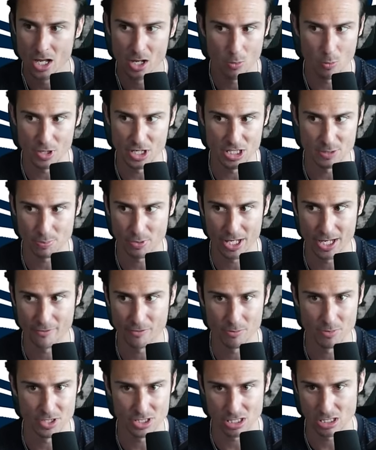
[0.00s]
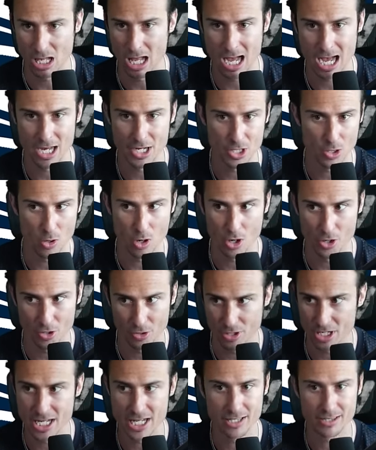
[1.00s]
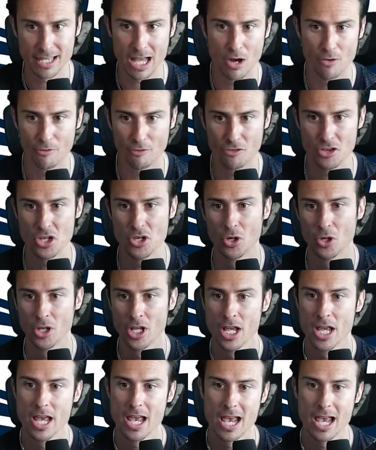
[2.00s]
when he's playing from the slot, you know, underneath, downfield.